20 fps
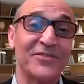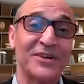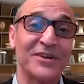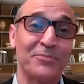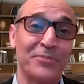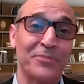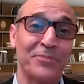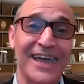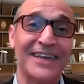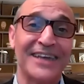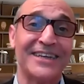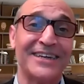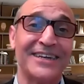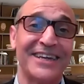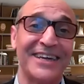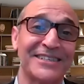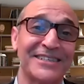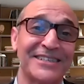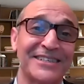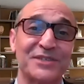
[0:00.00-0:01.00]
we have a plan
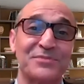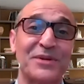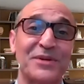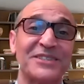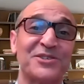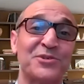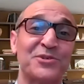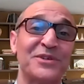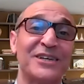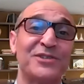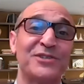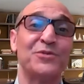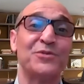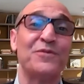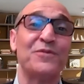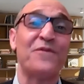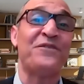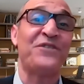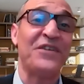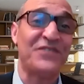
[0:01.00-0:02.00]
in the next 6 months to
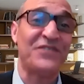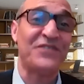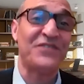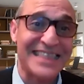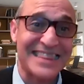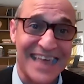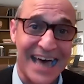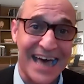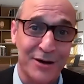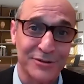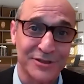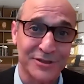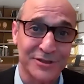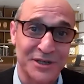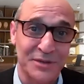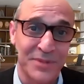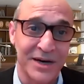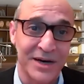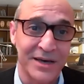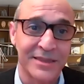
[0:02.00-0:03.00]
get to
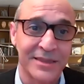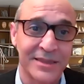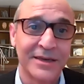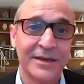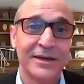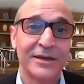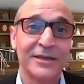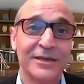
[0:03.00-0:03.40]
50,000 a month.